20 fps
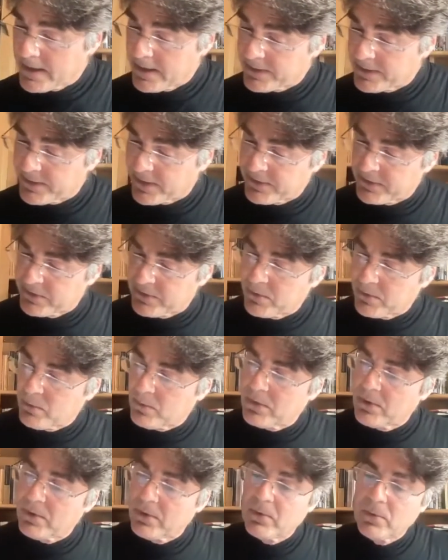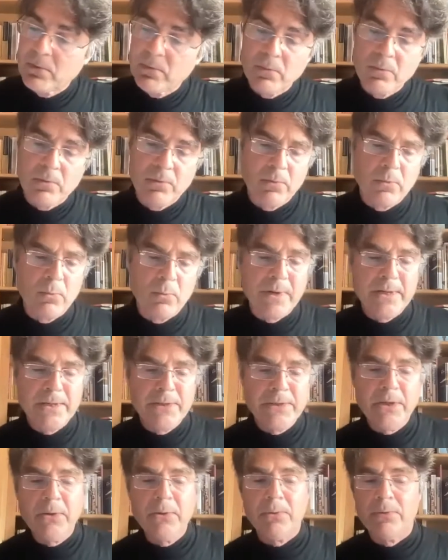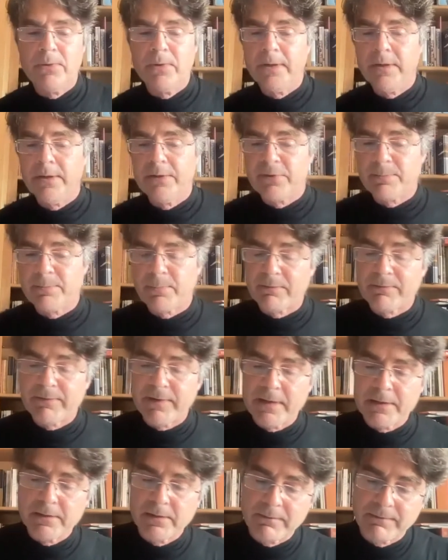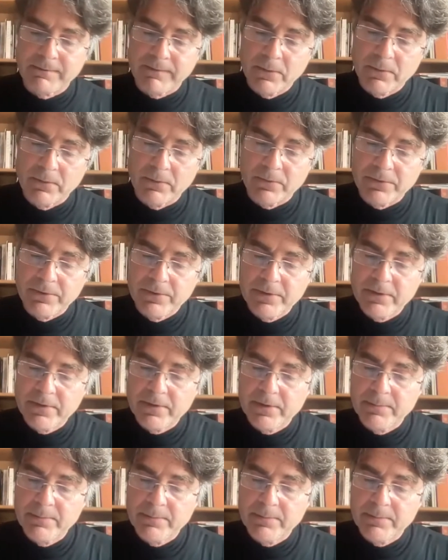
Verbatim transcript: he says, "We knew that he's a profoundly flawed